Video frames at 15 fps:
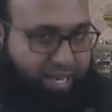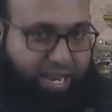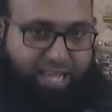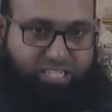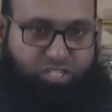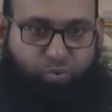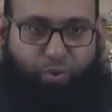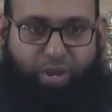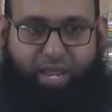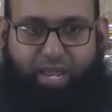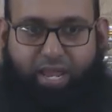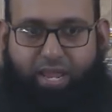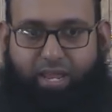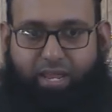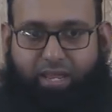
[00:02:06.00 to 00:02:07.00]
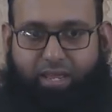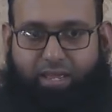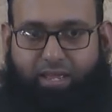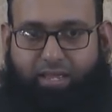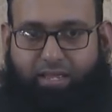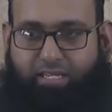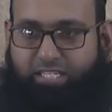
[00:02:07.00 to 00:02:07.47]
and as we
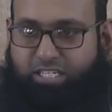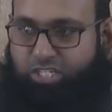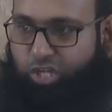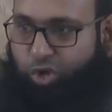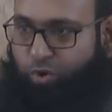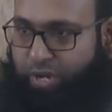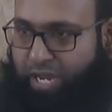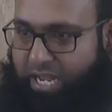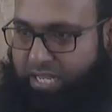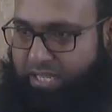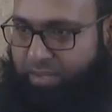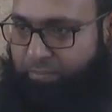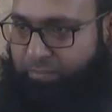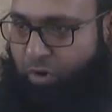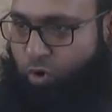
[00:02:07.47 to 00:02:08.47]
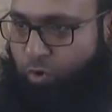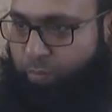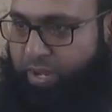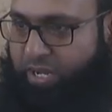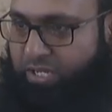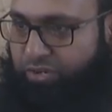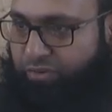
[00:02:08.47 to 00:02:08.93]
soak in the
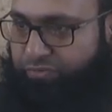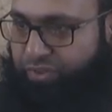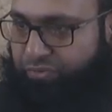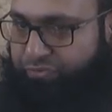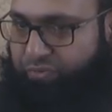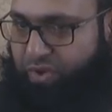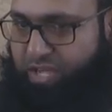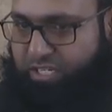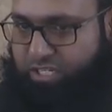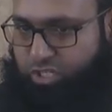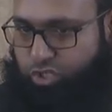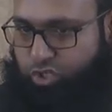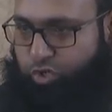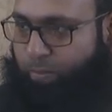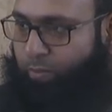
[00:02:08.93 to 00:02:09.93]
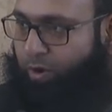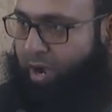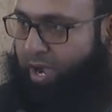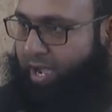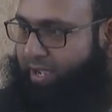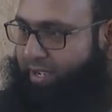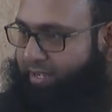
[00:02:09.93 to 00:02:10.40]
moment of the first
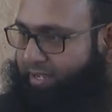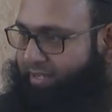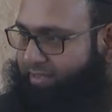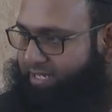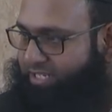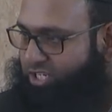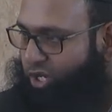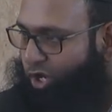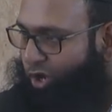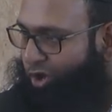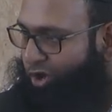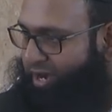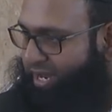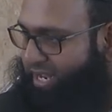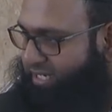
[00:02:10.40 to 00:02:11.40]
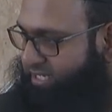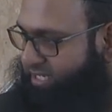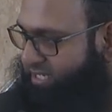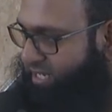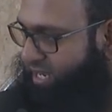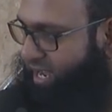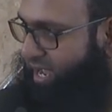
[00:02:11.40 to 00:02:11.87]
Jumu'ah in this
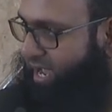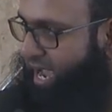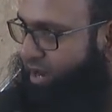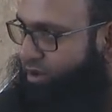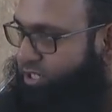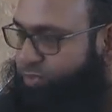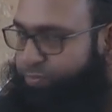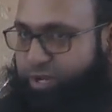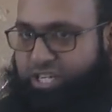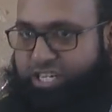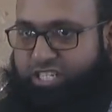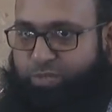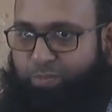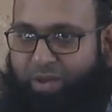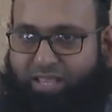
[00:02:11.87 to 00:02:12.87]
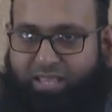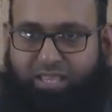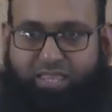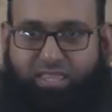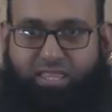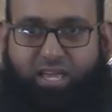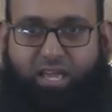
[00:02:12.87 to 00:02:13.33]
glorious and auspicious
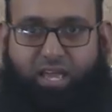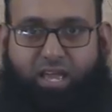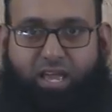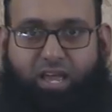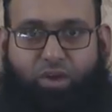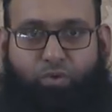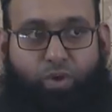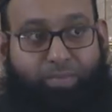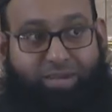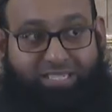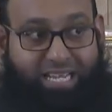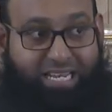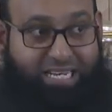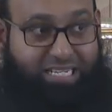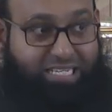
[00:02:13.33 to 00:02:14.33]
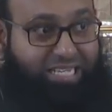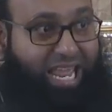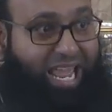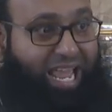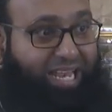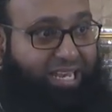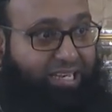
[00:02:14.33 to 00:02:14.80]
month, we must
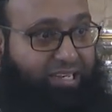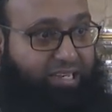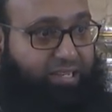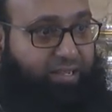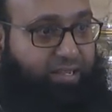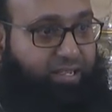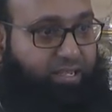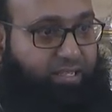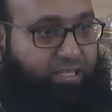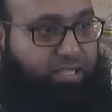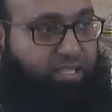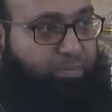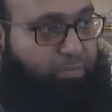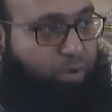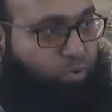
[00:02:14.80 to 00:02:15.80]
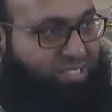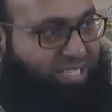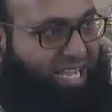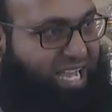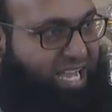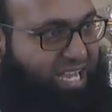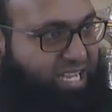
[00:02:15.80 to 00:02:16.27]
understand that the
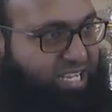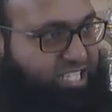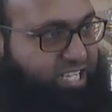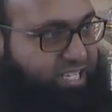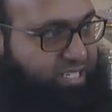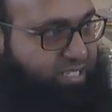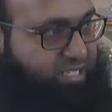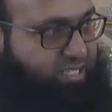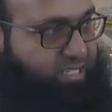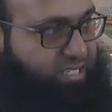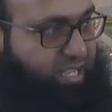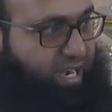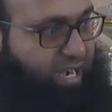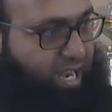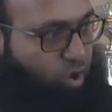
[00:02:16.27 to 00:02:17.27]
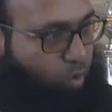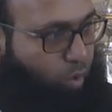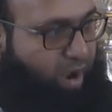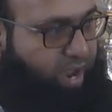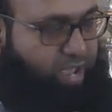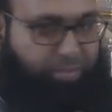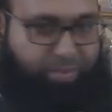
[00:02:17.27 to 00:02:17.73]
most urgent
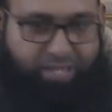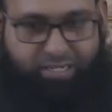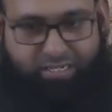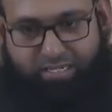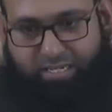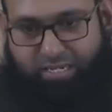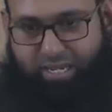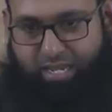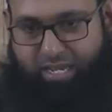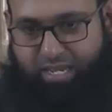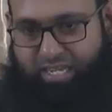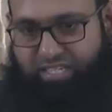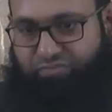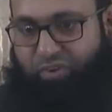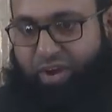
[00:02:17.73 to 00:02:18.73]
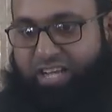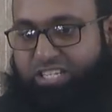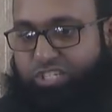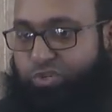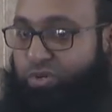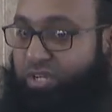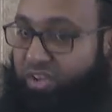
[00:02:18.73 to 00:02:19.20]
requirement is for
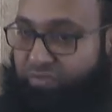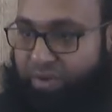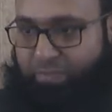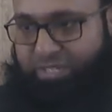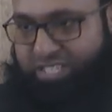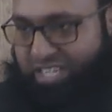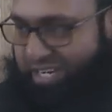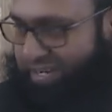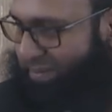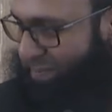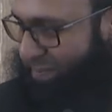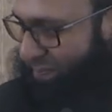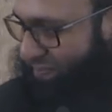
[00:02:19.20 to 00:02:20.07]
us to give up sin.